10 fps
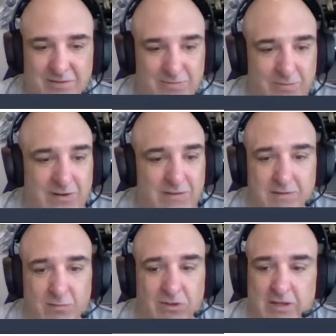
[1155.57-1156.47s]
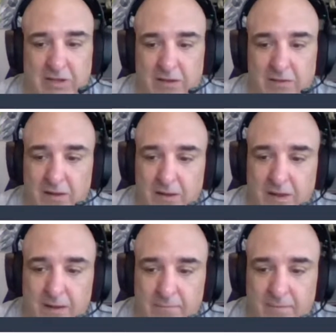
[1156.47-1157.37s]
Right? Really, King.
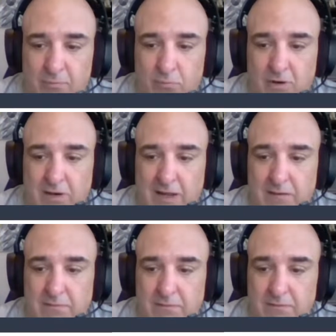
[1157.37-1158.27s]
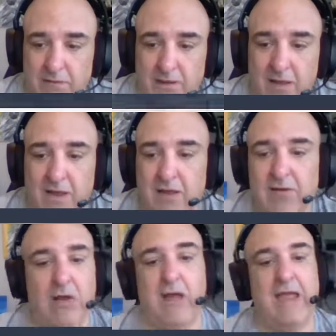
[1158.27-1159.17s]
People running out.
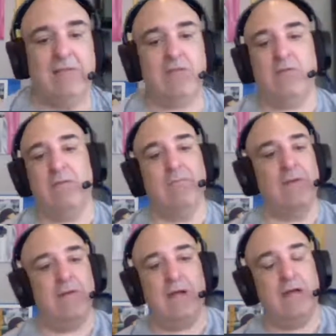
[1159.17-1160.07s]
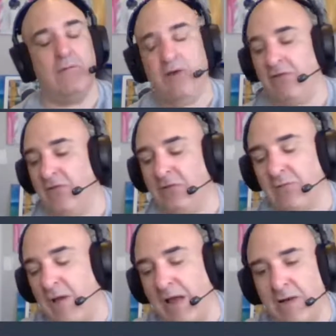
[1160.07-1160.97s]
No, it's just, Rich, this
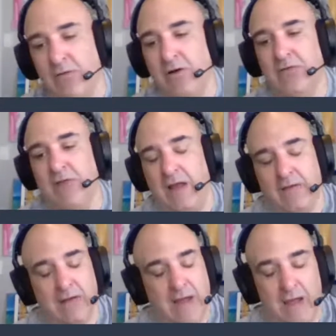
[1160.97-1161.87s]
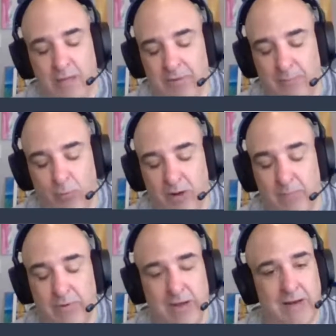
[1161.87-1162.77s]
is what I don't understand. People want
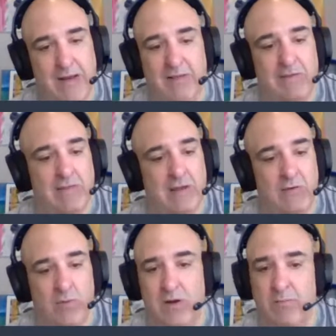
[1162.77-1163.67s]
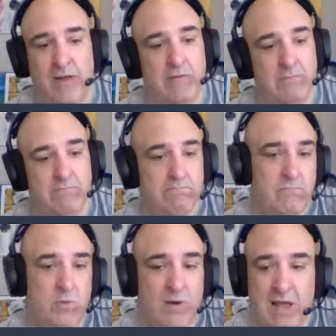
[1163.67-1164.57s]
to bet, and I say that. You want to bet?
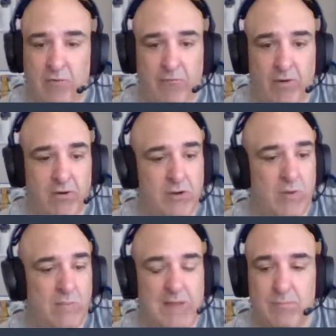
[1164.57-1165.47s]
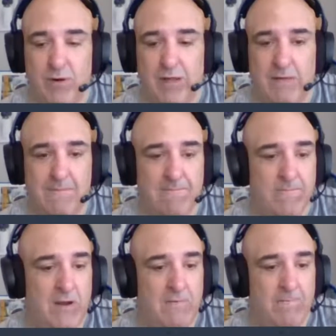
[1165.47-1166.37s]
You want to have fun or do you want to make money?
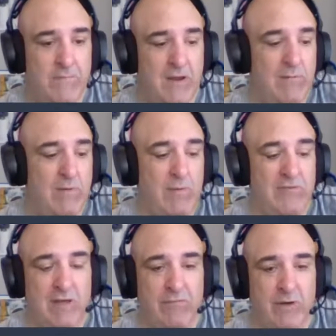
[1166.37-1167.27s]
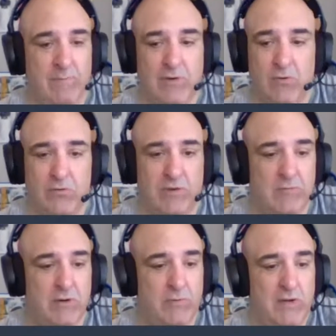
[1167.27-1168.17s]
Right? Everybody wants to have fun because I'm
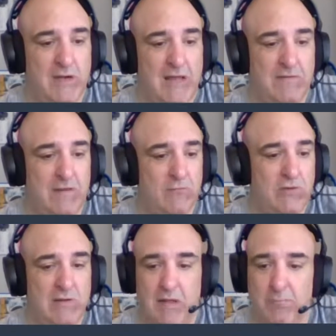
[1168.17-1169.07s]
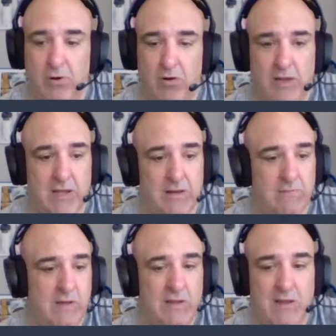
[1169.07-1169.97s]
going to put in a 17-leg parlay
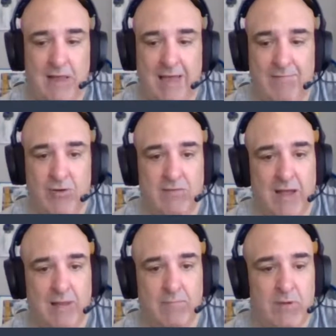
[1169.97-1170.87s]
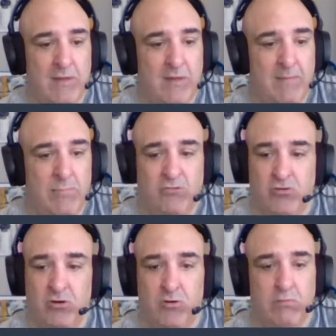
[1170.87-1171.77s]
and have a good time, but
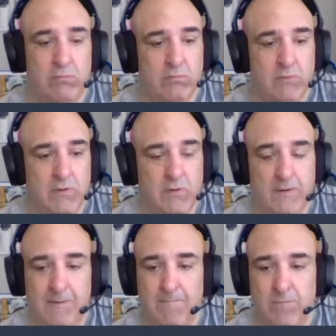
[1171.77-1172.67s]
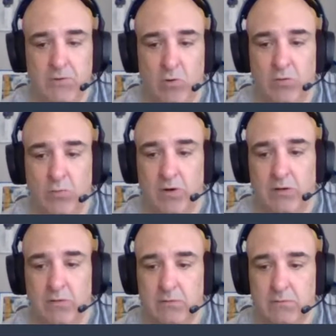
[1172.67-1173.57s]
you're going to
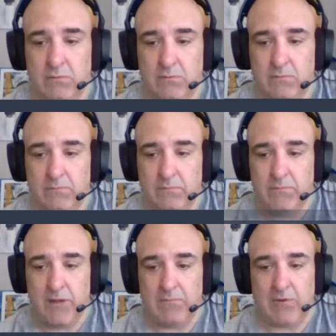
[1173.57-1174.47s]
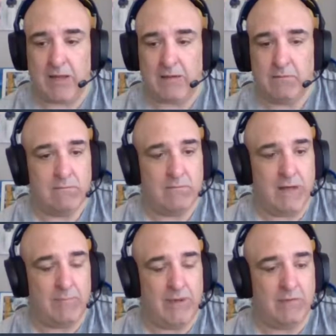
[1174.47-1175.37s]
work every day.
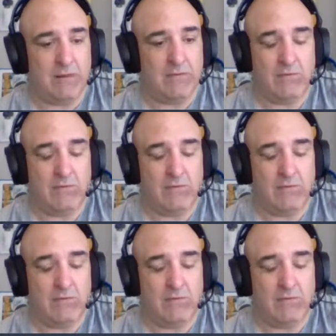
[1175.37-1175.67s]
I mean,